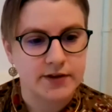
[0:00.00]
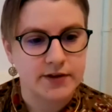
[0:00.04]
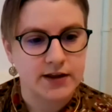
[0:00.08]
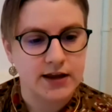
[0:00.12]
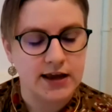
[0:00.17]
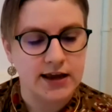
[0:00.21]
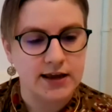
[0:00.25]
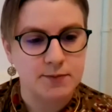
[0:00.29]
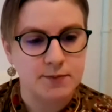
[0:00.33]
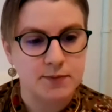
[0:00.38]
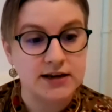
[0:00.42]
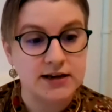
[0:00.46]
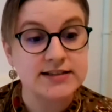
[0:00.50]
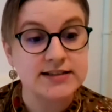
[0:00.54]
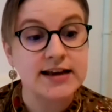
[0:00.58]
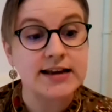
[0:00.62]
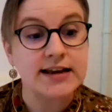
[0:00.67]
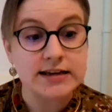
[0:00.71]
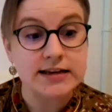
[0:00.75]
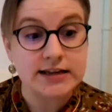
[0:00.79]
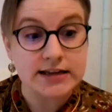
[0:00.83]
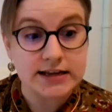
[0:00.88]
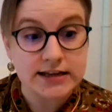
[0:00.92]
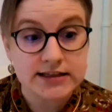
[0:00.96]
Okay, because I
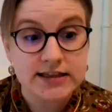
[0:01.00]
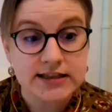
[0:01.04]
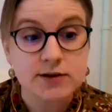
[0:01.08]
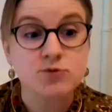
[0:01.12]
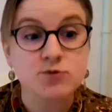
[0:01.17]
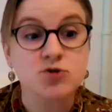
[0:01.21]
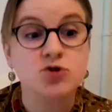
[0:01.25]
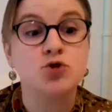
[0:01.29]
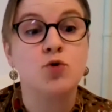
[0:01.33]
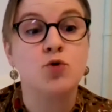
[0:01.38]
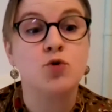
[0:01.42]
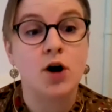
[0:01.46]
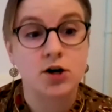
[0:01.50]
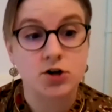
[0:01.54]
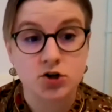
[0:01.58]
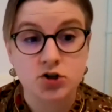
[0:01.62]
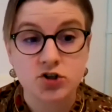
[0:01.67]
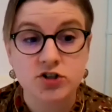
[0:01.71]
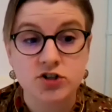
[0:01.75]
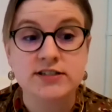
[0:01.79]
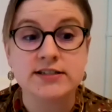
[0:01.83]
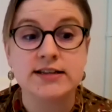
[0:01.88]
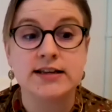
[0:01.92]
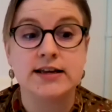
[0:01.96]
need them to
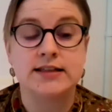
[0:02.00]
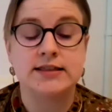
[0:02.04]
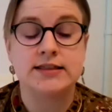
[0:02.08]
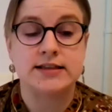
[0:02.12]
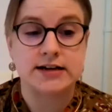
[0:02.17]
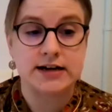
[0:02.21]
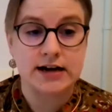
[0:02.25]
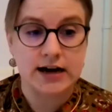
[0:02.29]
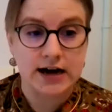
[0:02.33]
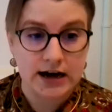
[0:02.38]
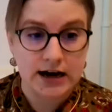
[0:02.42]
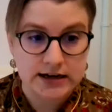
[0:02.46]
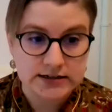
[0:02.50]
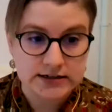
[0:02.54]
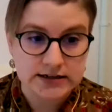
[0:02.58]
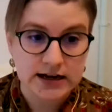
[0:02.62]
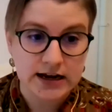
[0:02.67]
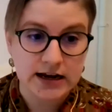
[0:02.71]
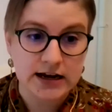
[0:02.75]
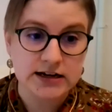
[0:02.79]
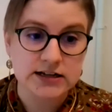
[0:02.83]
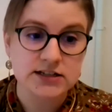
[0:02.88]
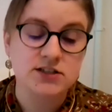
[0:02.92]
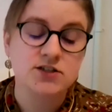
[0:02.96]
understand the
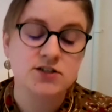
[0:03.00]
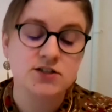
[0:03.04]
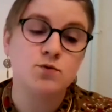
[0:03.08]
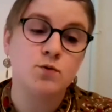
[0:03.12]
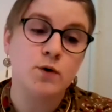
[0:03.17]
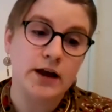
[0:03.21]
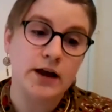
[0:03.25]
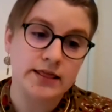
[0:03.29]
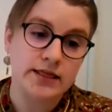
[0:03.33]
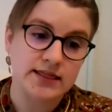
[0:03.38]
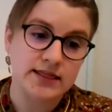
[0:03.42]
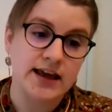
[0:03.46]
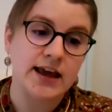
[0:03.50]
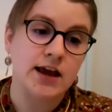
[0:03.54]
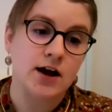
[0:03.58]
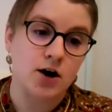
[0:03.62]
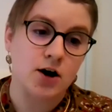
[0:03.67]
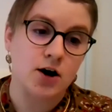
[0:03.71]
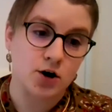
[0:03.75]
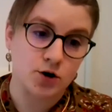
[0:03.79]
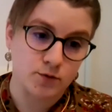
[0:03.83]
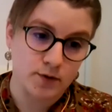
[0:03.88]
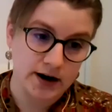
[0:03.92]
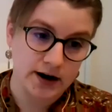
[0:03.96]
context when they
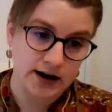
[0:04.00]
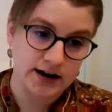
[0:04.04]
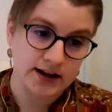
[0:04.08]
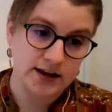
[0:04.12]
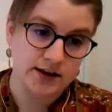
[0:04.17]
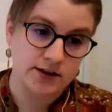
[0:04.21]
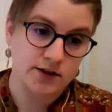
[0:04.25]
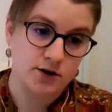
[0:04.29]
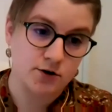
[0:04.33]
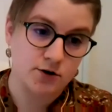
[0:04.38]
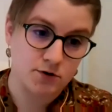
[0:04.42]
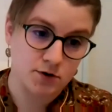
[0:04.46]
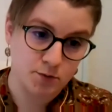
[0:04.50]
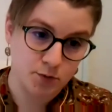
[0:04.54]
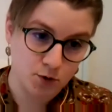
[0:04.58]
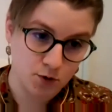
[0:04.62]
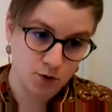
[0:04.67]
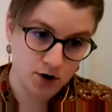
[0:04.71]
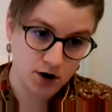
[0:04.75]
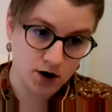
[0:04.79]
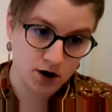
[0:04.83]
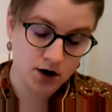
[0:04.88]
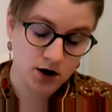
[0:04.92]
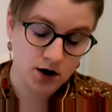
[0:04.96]
are writing their
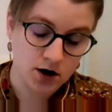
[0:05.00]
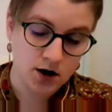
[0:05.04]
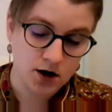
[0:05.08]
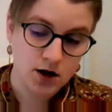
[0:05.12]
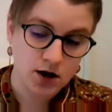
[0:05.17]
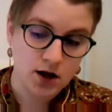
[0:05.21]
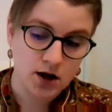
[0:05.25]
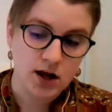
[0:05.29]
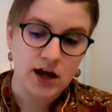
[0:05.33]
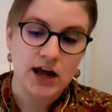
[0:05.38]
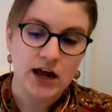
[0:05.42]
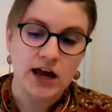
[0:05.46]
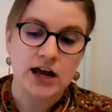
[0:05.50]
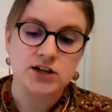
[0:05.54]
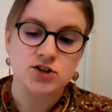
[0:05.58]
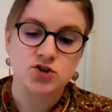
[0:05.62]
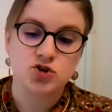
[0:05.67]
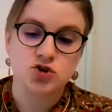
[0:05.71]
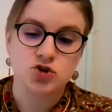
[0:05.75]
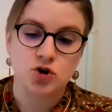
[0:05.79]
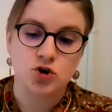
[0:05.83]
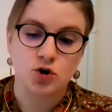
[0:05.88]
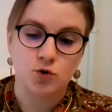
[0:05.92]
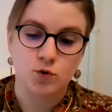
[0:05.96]
report. And
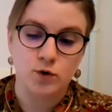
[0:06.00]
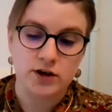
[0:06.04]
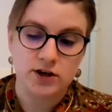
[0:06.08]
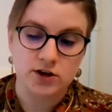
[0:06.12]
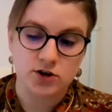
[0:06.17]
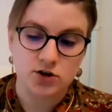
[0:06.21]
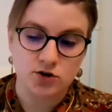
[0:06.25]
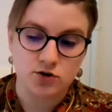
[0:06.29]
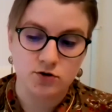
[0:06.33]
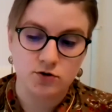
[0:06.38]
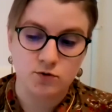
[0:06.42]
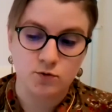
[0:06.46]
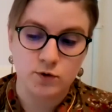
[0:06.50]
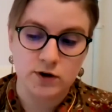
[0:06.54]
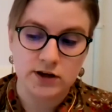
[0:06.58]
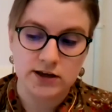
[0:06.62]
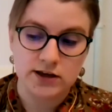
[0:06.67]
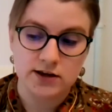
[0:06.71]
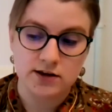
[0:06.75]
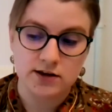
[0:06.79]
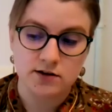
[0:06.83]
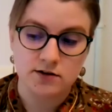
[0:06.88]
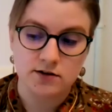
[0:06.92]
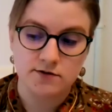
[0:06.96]
so
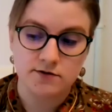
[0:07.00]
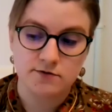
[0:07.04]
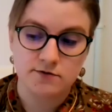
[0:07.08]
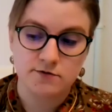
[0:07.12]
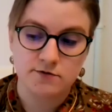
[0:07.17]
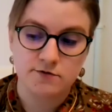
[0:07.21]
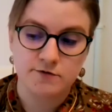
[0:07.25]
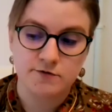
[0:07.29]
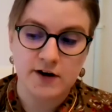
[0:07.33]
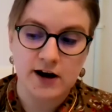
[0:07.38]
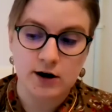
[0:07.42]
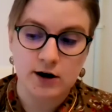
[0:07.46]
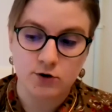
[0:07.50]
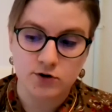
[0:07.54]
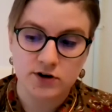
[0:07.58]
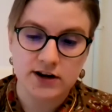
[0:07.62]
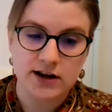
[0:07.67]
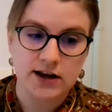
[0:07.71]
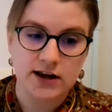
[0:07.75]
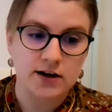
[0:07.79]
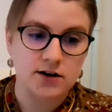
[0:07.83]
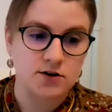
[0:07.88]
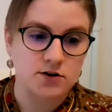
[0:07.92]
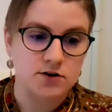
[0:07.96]
we found
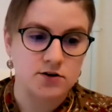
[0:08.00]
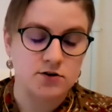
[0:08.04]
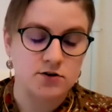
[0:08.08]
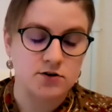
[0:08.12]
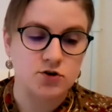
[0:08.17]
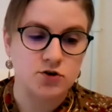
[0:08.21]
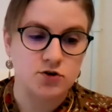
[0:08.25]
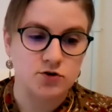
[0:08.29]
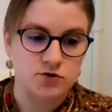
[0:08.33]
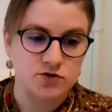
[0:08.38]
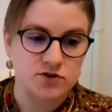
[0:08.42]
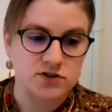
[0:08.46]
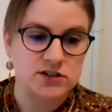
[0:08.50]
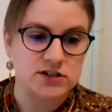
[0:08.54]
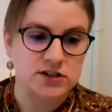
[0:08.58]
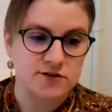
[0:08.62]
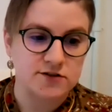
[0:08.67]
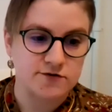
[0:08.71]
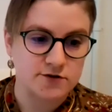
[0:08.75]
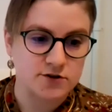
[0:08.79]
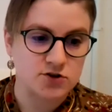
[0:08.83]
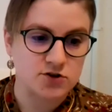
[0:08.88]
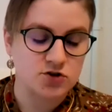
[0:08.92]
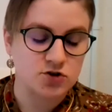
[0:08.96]
and used a
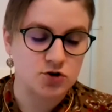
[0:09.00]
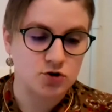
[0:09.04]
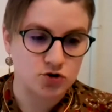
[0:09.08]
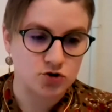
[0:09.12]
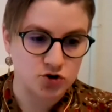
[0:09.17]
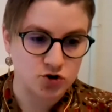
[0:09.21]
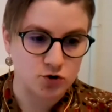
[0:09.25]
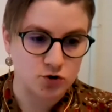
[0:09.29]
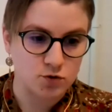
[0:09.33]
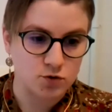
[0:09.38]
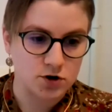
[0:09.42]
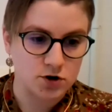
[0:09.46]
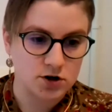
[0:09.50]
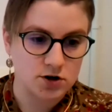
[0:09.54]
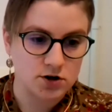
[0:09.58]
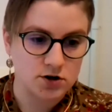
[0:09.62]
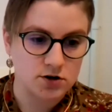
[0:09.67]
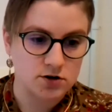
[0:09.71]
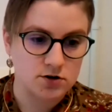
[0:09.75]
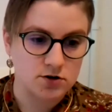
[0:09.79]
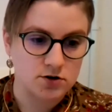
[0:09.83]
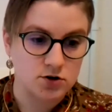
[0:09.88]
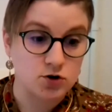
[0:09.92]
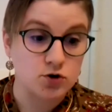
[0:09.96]
different social
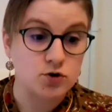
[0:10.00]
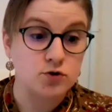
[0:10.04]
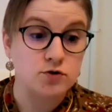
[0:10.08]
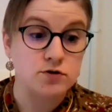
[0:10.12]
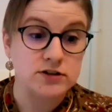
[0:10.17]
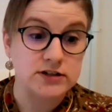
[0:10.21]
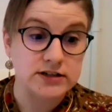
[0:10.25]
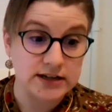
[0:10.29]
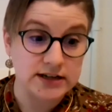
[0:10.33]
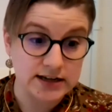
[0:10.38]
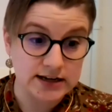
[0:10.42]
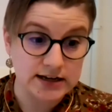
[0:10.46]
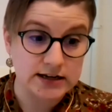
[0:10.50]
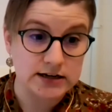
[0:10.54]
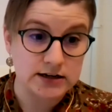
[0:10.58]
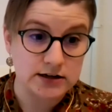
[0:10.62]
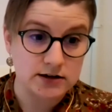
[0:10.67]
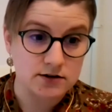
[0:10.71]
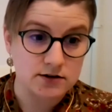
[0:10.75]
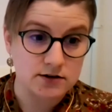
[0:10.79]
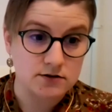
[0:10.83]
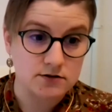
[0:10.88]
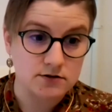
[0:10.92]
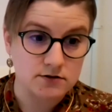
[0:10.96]
worker who did